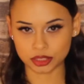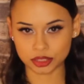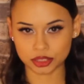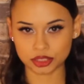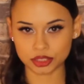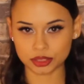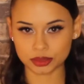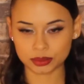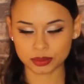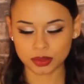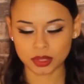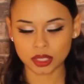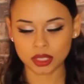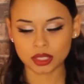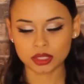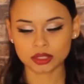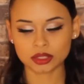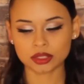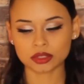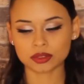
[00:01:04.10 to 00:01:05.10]
to.
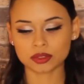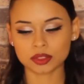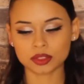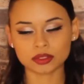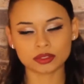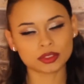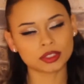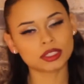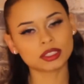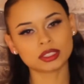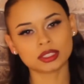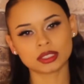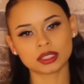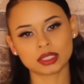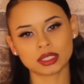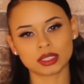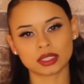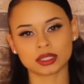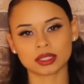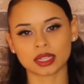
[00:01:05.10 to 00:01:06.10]
So for the first
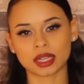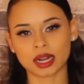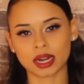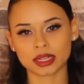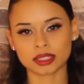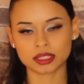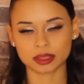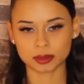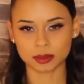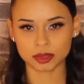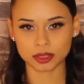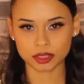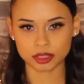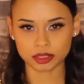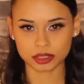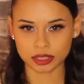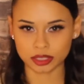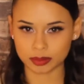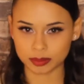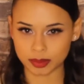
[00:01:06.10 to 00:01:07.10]
thing that I typically
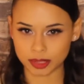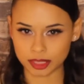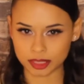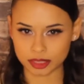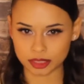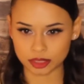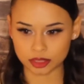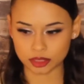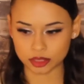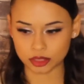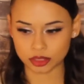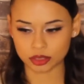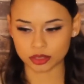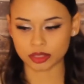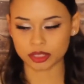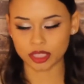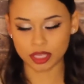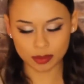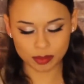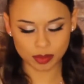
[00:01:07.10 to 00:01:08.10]
try to pay attention to
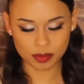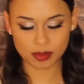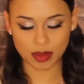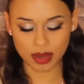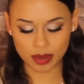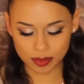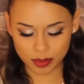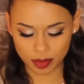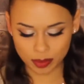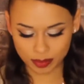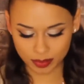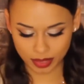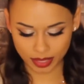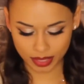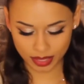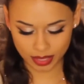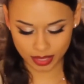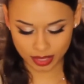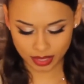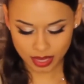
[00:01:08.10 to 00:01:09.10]
or keep in mind while
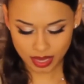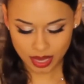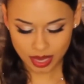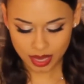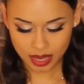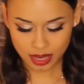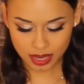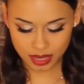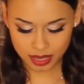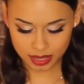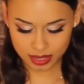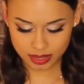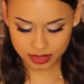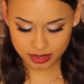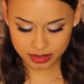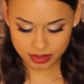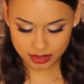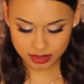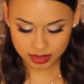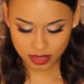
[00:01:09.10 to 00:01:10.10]
planning
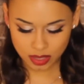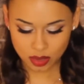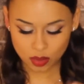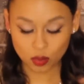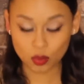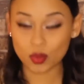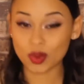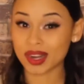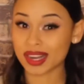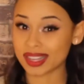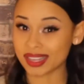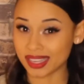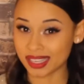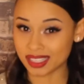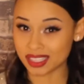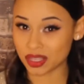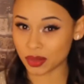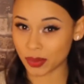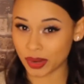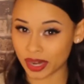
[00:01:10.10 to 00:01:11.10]
is what I like
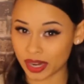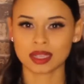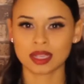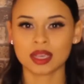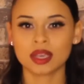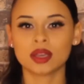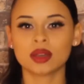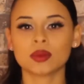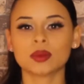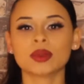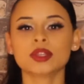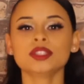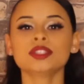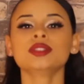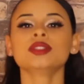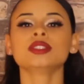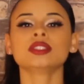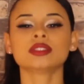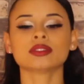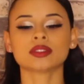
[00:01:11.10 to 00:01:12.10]
to wear. When
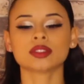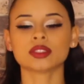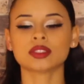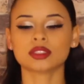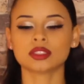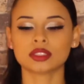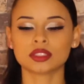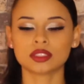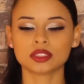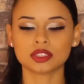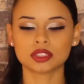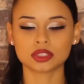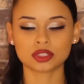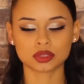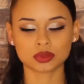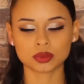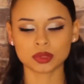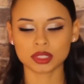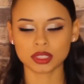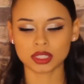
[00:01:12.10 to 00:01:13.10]
doing your photo shoots, you
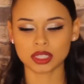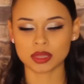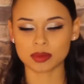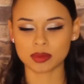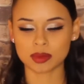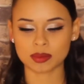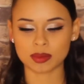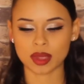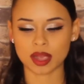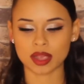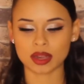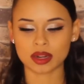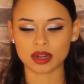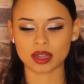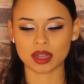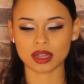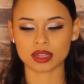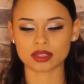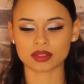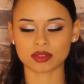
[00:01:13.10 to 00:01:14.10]
should really keep in mind
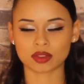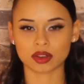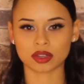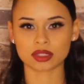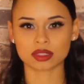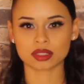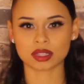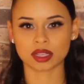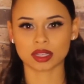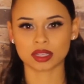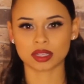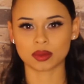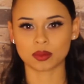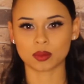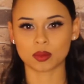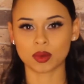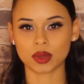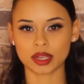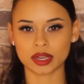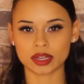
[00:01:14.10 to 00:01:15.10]
as far as like
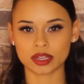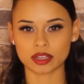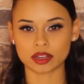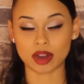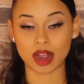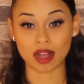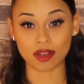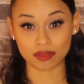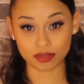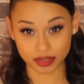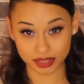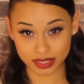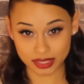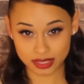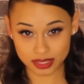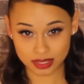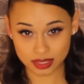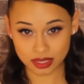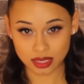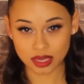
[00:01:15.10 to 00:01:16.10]
what your outfit
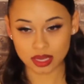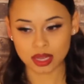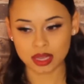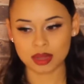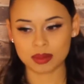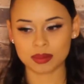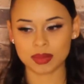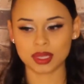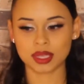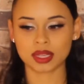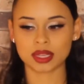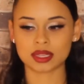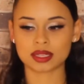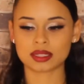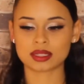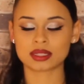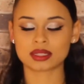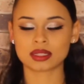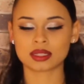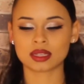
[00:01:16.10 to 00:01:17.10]
is,
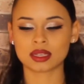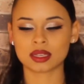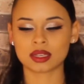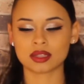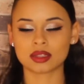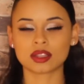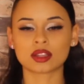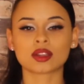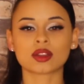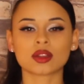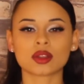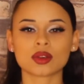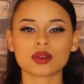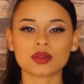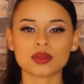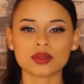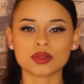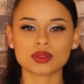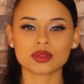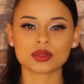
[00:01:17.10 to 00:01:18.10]
because the
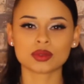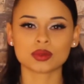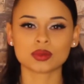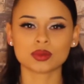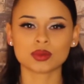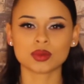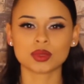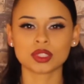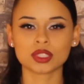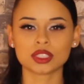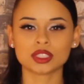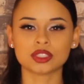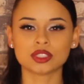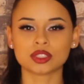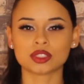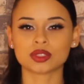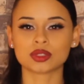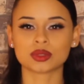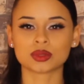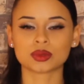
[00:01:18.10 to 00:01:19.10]
clothes really
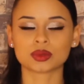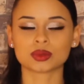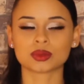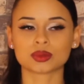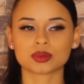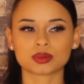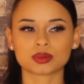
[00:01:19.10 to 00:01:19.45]
do